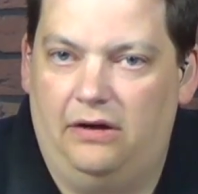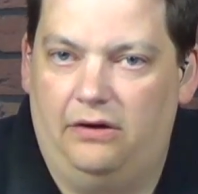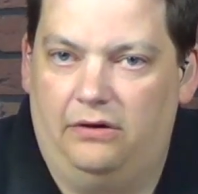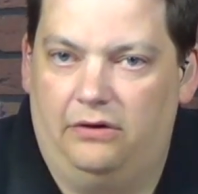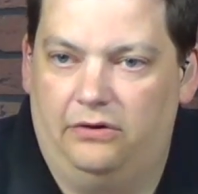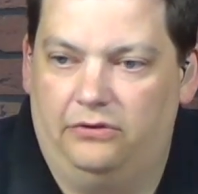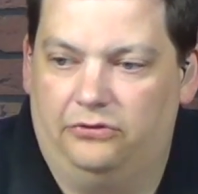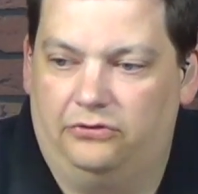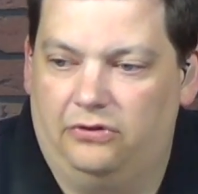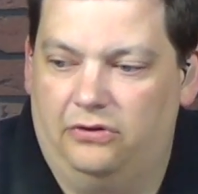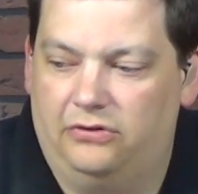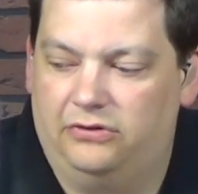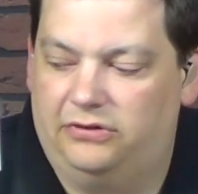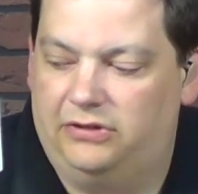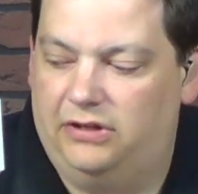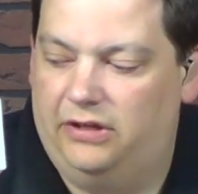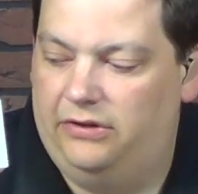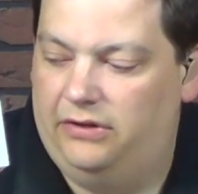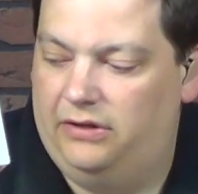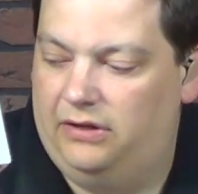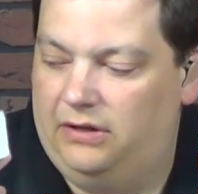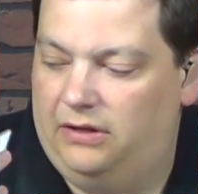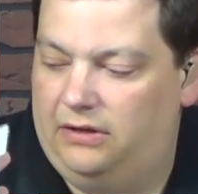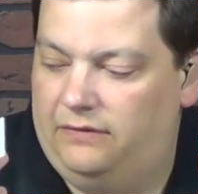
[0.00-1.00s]
I'm going to start
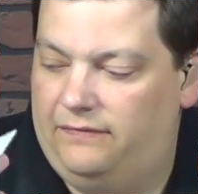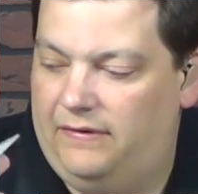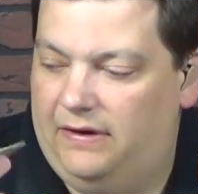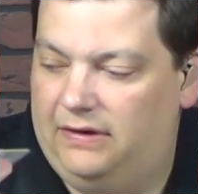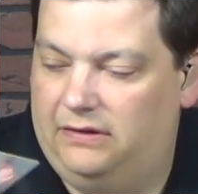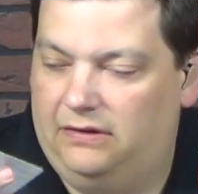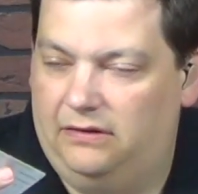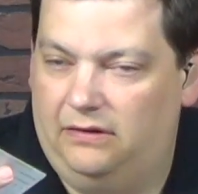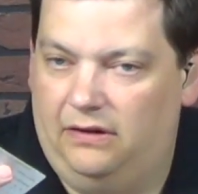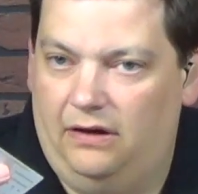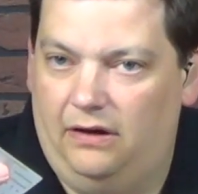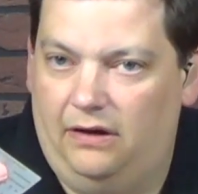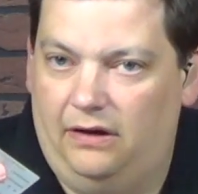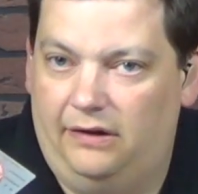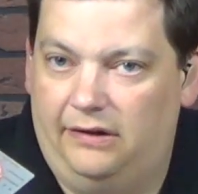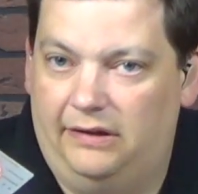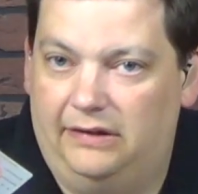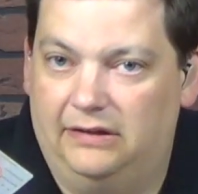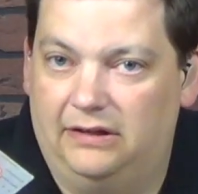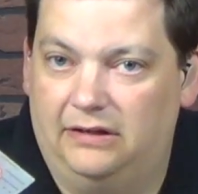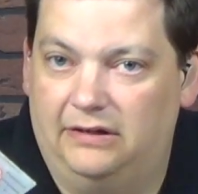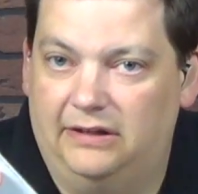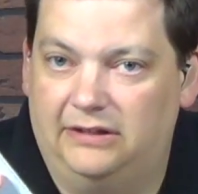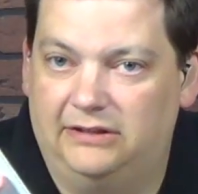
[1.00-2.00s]
selling. In fact,
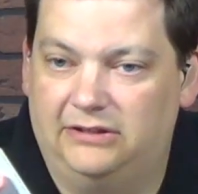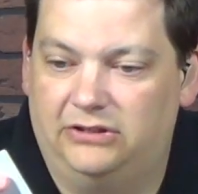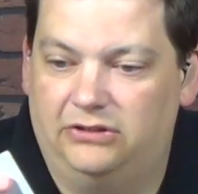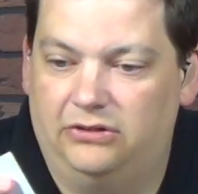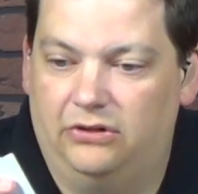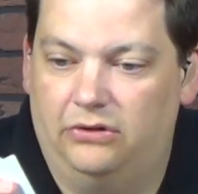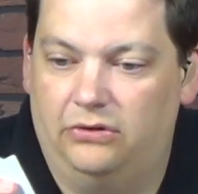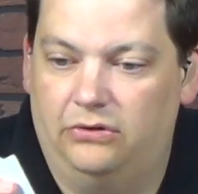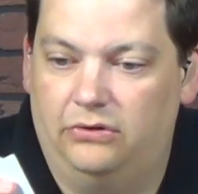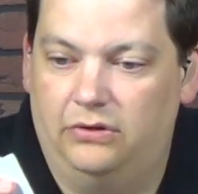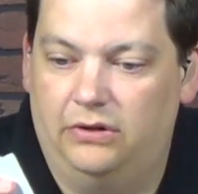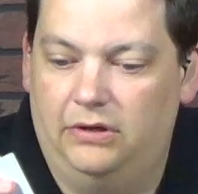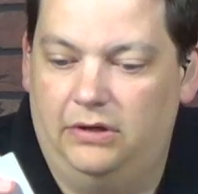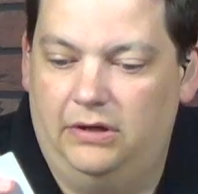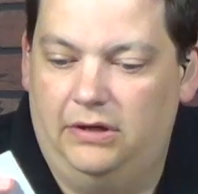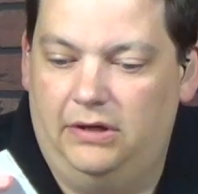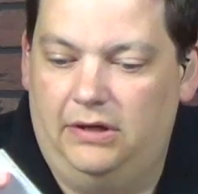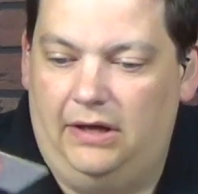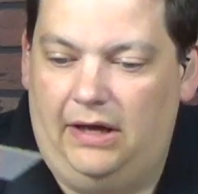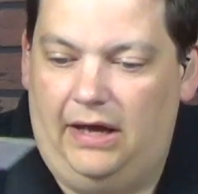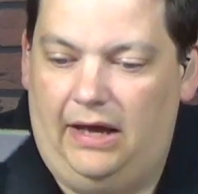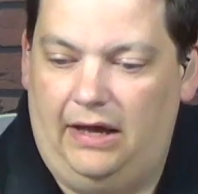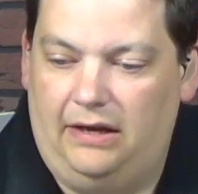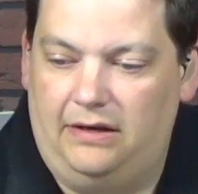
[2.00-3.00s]
in tonight's show
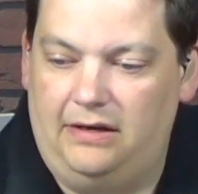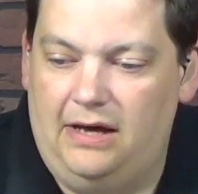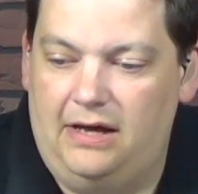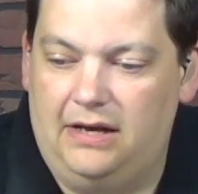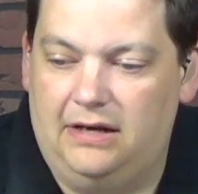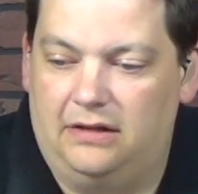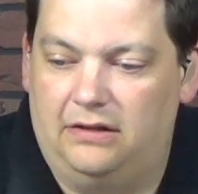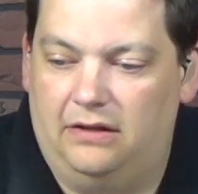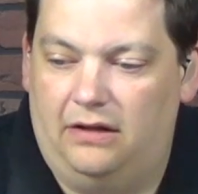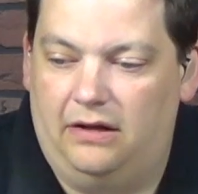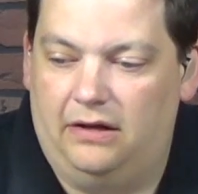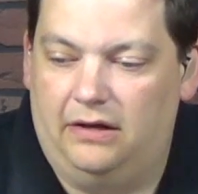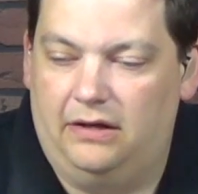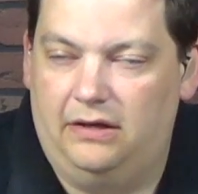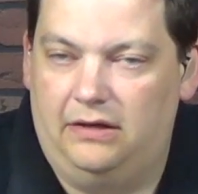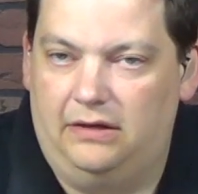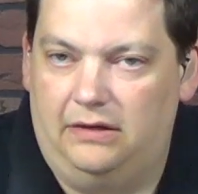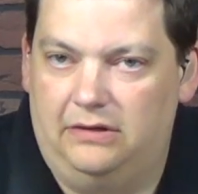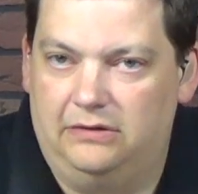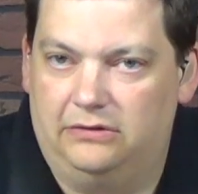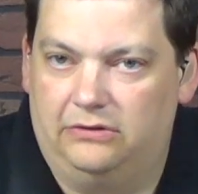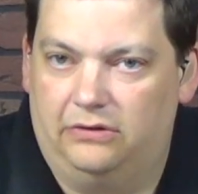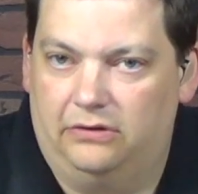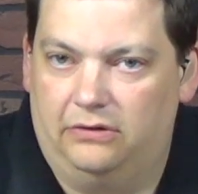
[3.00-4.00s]
at 9:00
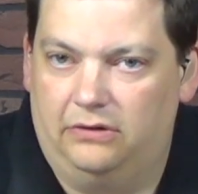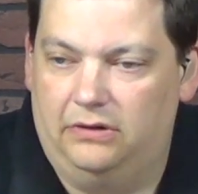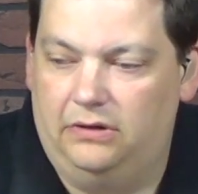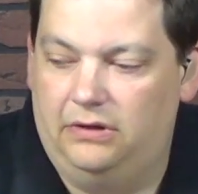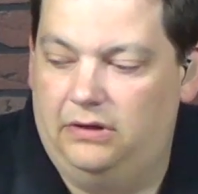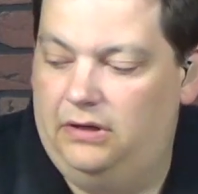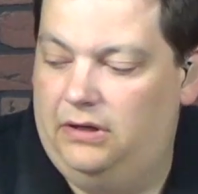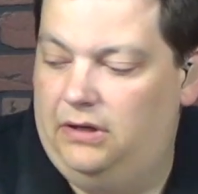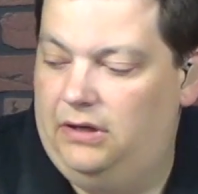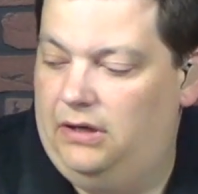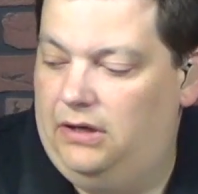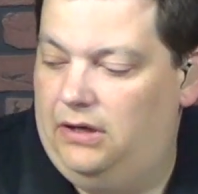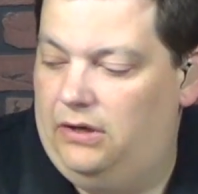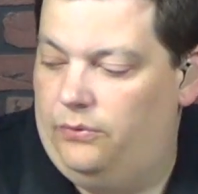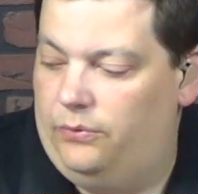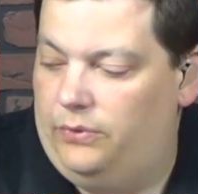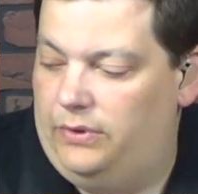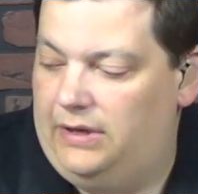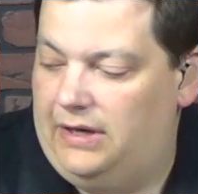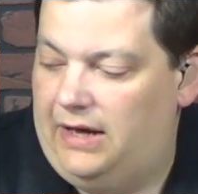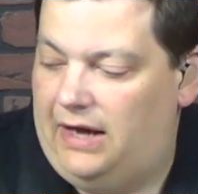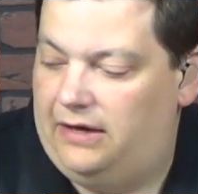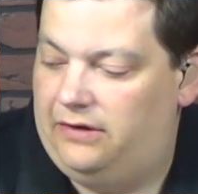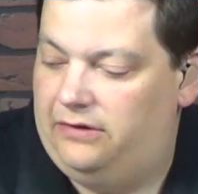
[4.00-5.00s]
Eastern,
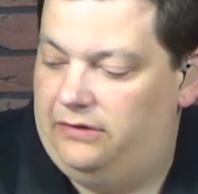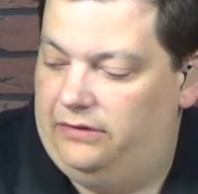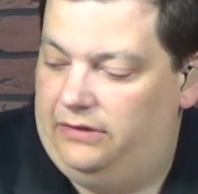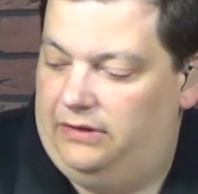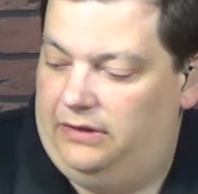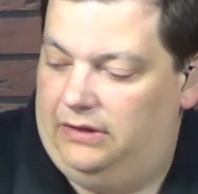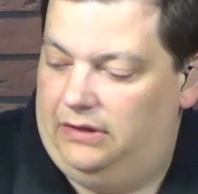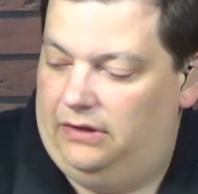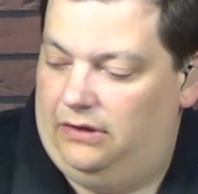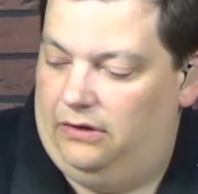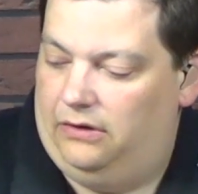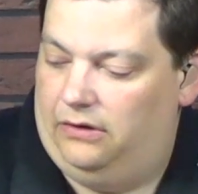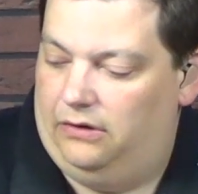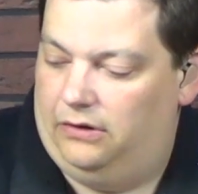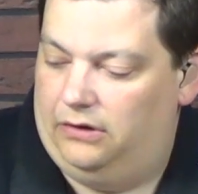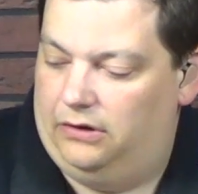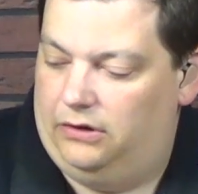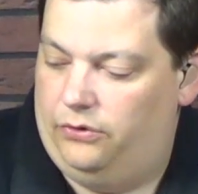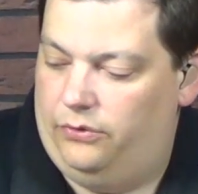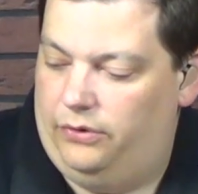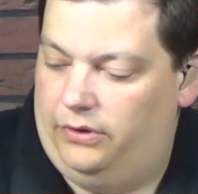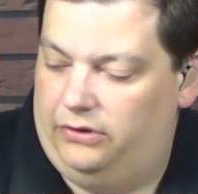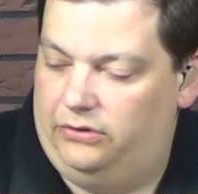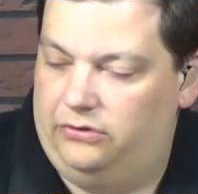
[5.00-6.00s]
we actually are
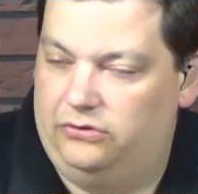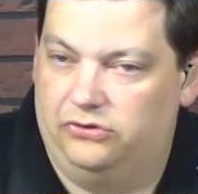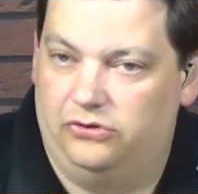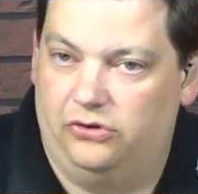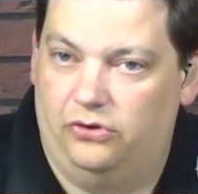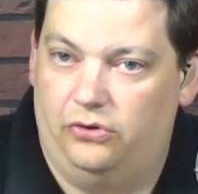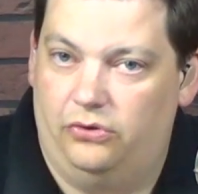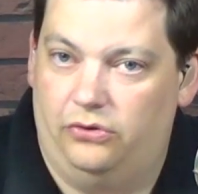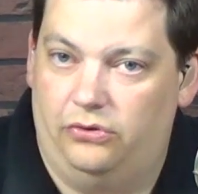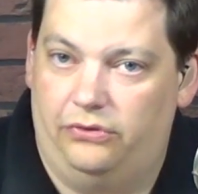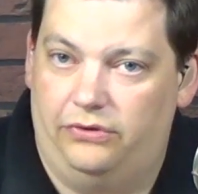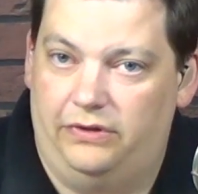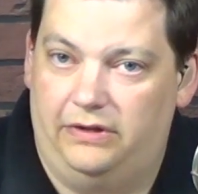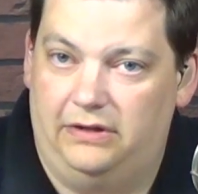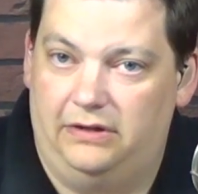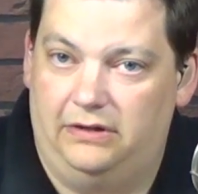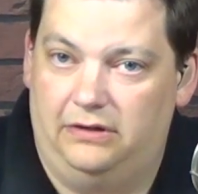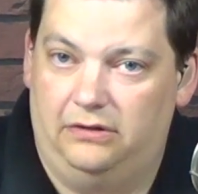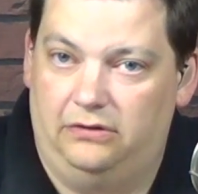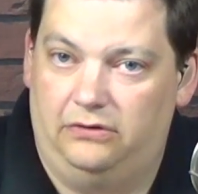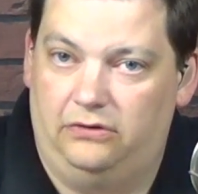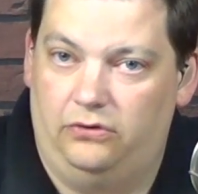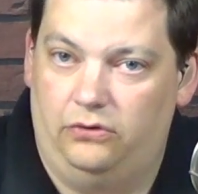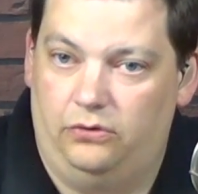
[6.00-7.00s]
going to show
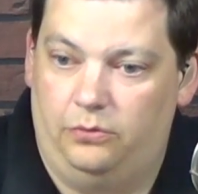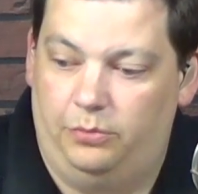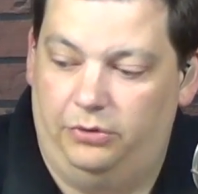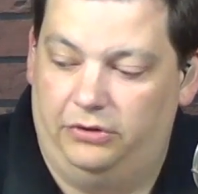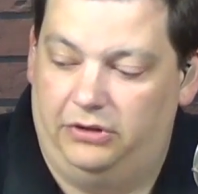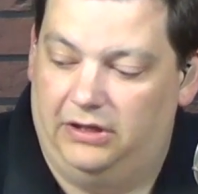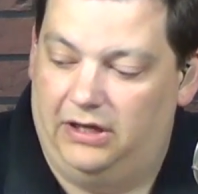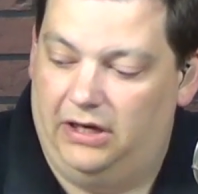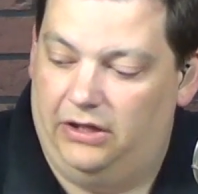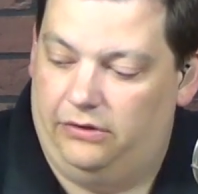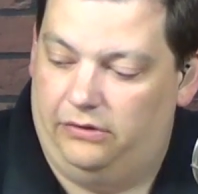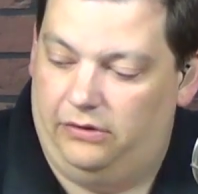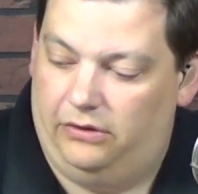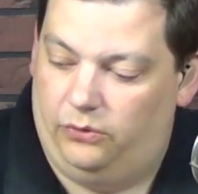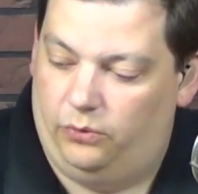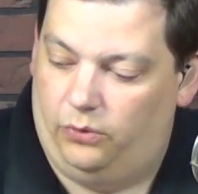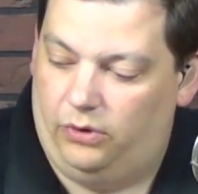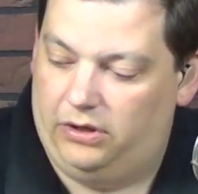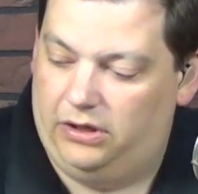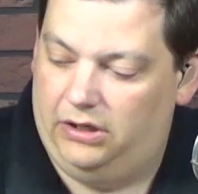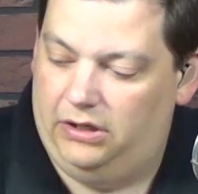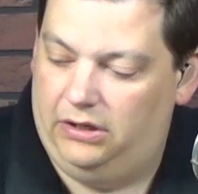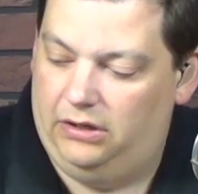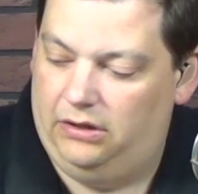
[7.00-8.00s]
these two put together and
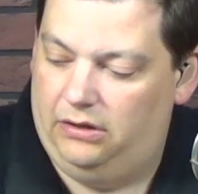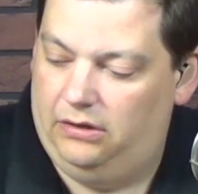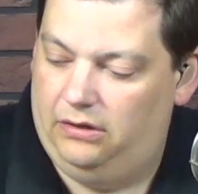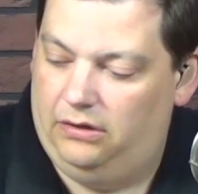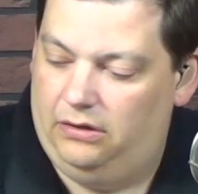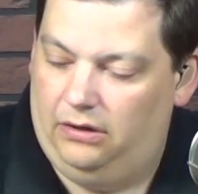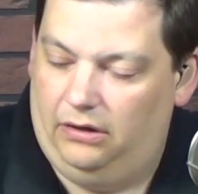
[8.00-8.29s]
working.